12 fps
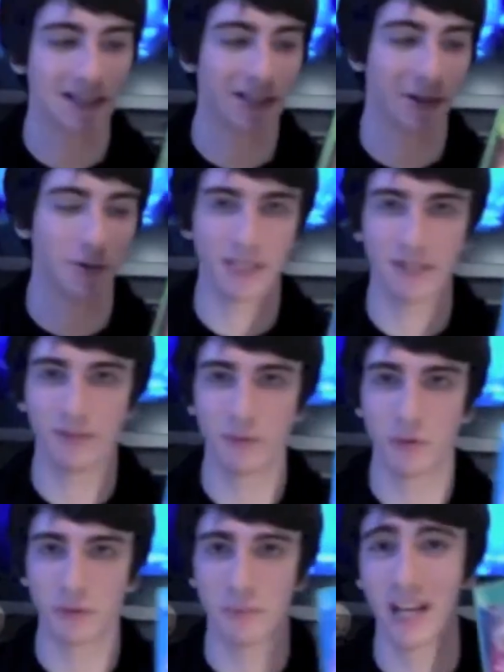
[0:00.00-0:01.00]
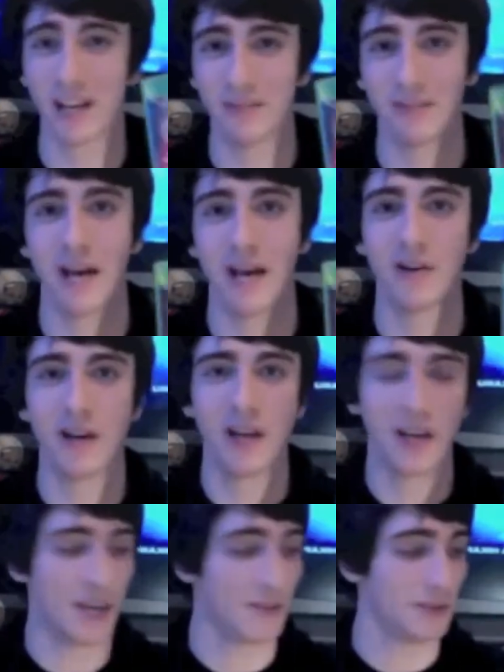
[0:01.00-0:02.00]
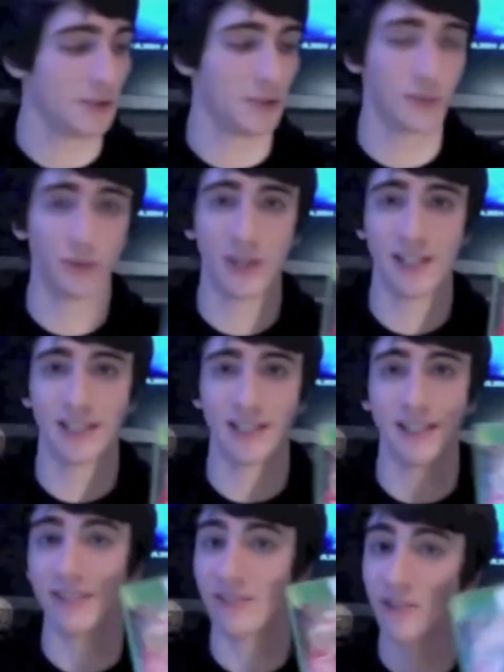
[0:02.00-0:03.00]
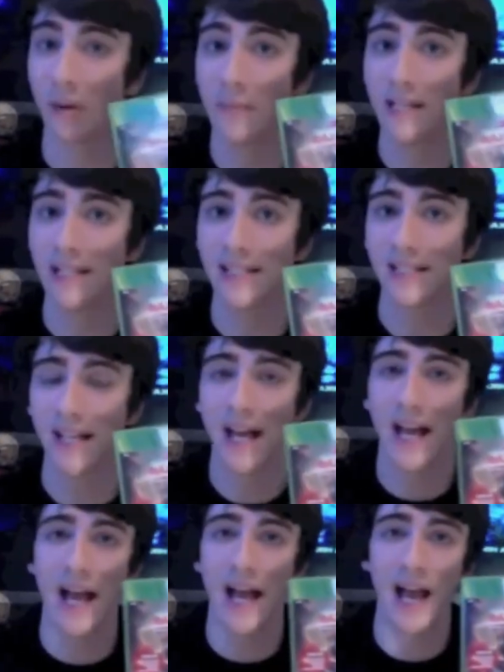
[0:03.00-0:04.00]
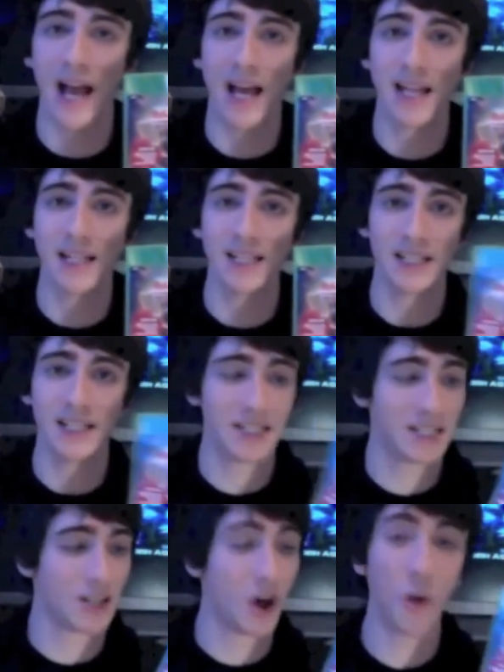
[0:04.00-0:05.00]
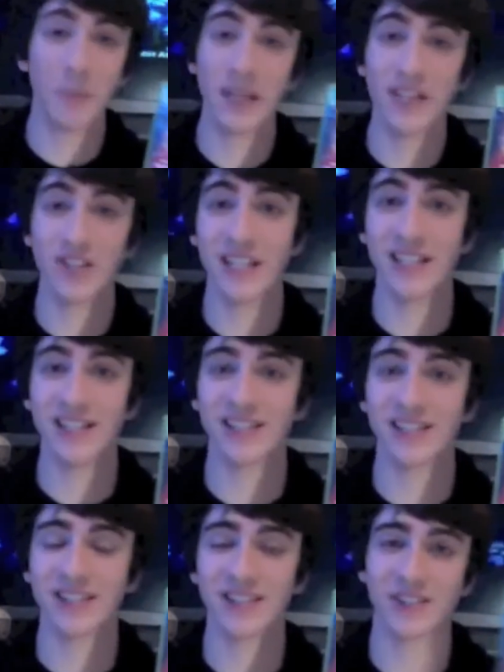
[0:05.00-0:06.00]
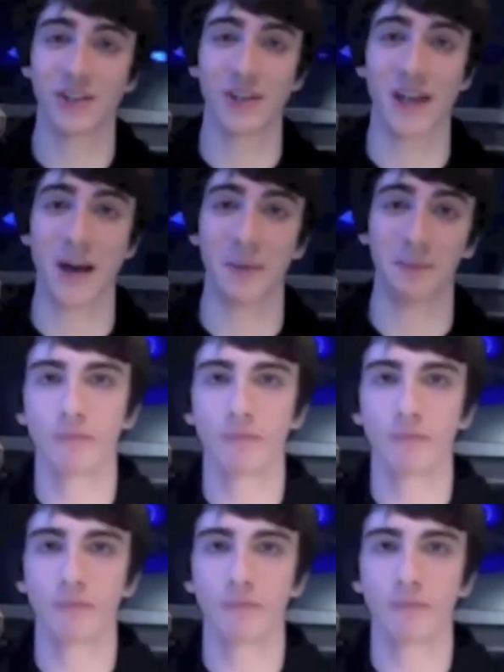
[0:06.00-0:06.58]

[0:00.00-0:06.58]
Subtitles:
So it's definitely worth pick up now if you're interested in zombies and RPGs. So yeah.